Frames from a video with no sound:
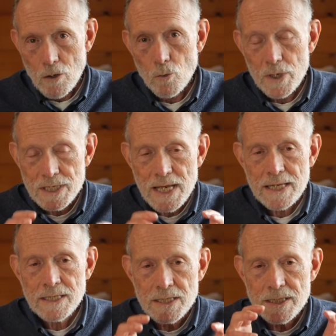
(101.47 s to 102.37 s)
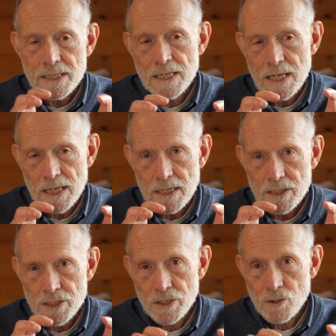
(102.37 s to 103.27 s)
We tend to see
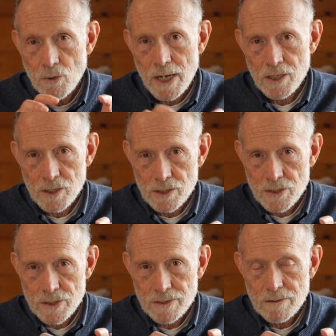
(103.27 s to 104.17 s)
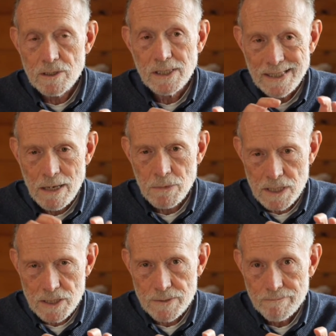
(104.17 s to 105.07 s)
situations,
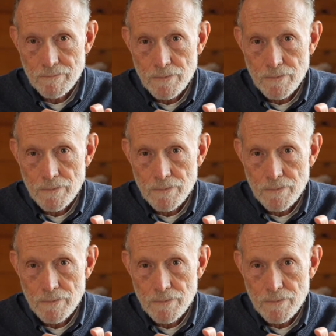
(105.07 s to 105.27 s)
dilemmas,